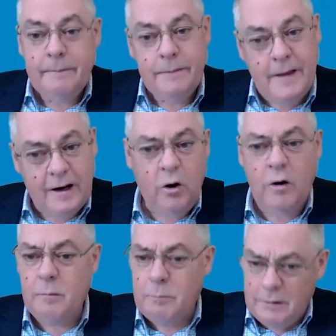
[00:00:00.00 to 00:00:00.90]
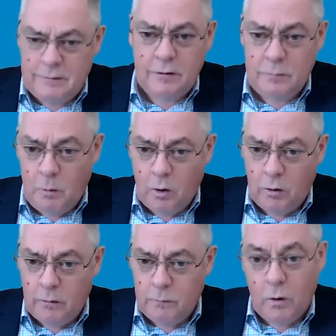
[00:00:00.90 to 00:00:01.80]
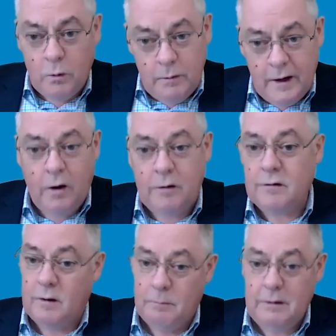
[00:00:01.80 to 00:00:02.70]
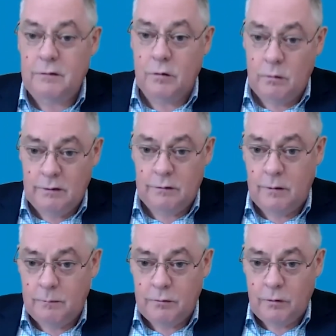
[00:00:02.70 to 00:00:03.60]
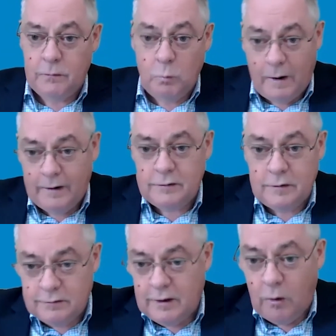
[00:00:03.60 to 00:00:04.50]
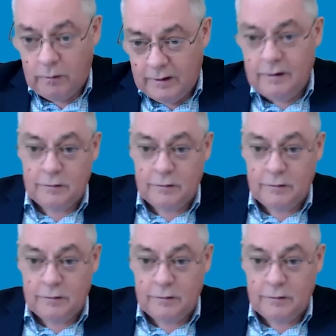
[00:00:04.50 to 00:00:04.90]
that kind of business model of what are we going to commit to in terms of the waste that's going in?